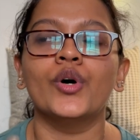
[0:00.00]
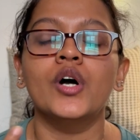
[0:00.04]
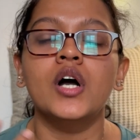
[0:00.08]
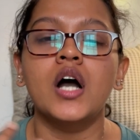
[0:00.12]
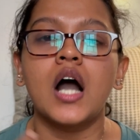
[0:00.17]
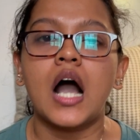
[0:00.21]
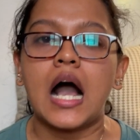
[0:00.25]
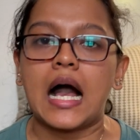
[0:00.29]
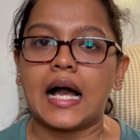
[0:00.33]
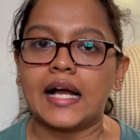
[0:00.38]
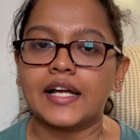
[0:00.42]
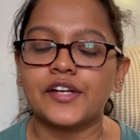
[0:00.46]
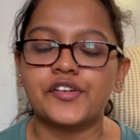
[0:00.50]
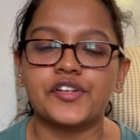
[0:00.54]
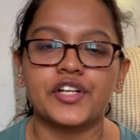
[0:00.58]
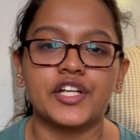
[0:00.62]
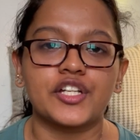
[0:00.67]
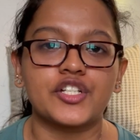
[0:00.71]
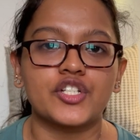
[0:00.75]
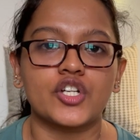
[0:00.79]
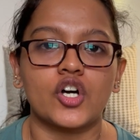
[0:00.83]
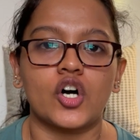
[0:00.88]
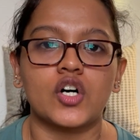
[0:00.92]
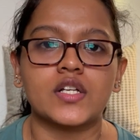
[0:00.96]

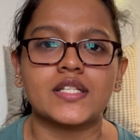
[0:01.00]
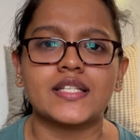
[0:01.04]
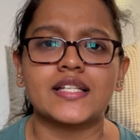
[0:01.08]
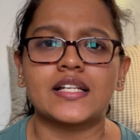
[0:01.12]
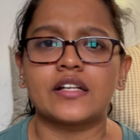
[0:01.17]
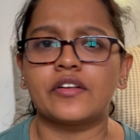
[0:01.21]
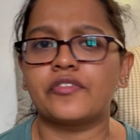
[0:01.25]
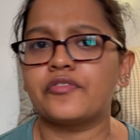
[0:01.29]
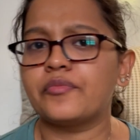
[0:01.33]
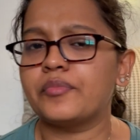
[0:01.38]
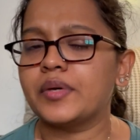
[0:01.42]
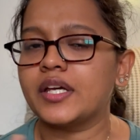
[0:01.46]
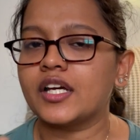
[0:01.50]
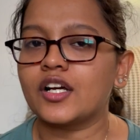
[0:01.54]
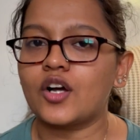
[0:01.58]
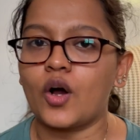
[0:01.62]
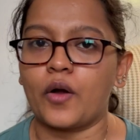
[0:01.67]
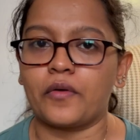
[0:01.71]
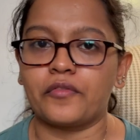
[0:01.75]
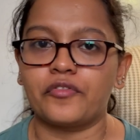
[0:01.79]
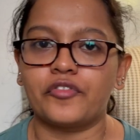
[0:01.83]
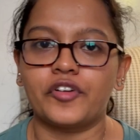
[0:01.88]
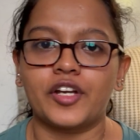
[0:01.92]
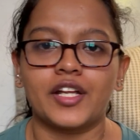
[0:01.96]
hydrate yourself, be
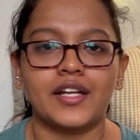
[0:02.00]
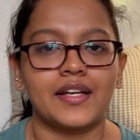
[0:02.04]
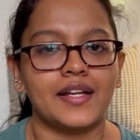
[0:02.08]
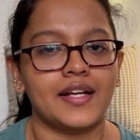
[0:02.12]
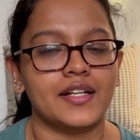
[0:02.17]
confident,